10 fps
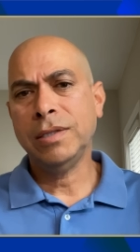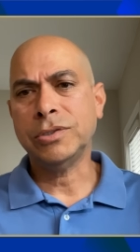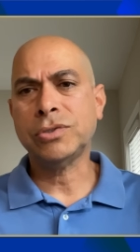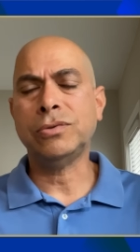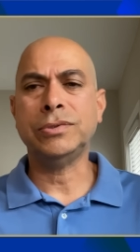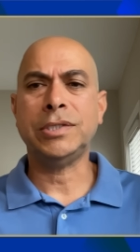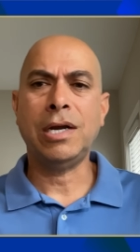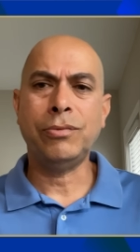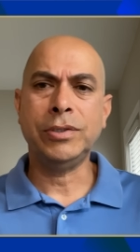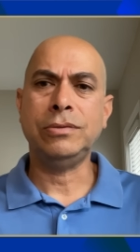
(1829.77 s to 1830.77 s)
the schools
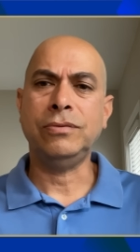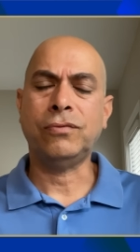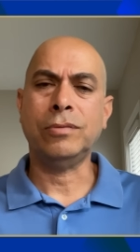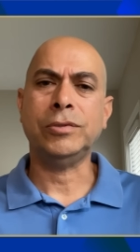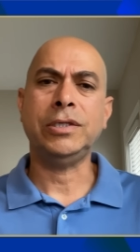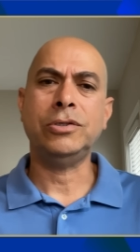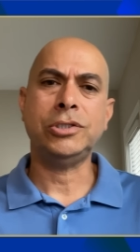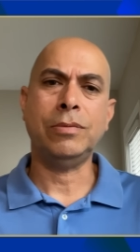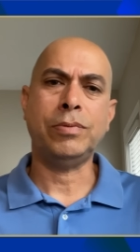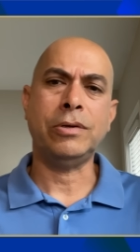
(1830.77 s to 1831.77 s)
that I went to, formal
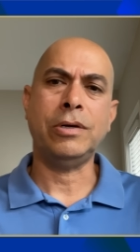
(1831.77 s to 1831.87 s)
leadership,